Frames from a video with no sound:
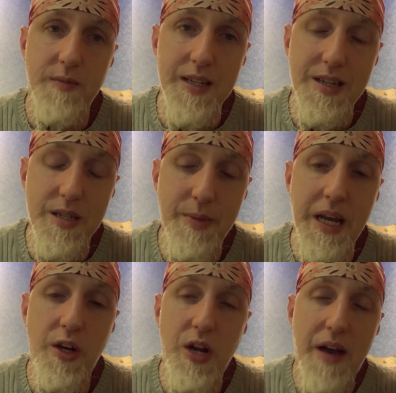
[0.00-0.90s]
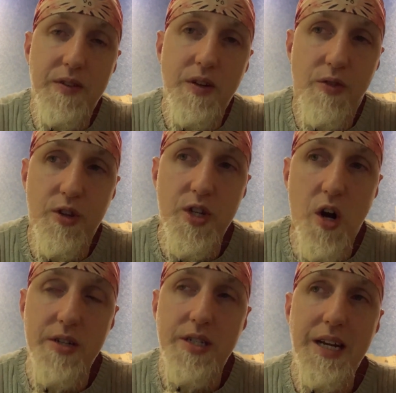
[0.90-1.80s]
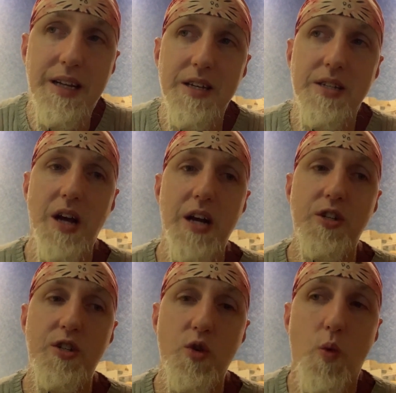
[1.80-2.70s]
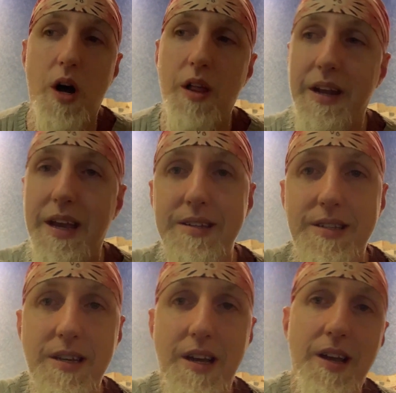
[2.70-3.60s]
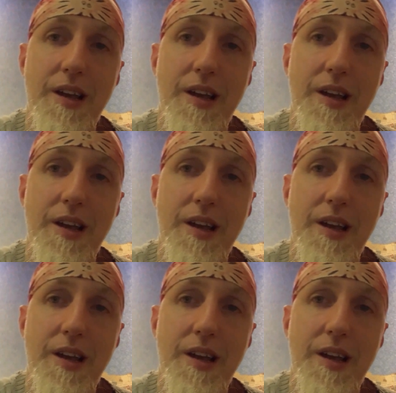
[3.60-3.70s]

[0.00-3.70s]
this is the beginning. You have to start seeing this not just your wallet as